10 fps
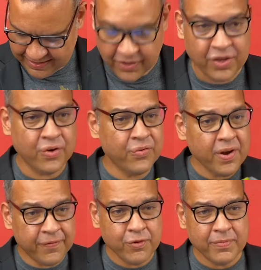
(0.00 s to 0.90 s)
your
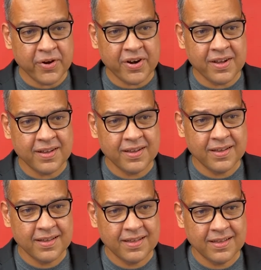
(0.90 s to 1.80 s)
rearview mirror.
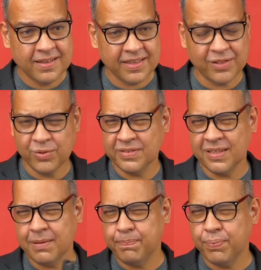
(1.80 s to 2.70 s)
You notice that
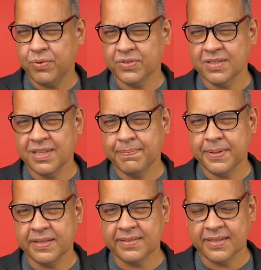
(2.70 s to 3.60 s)
I'm pausing there
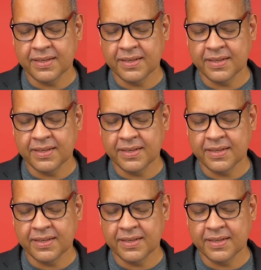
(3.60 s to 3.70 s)
plenty.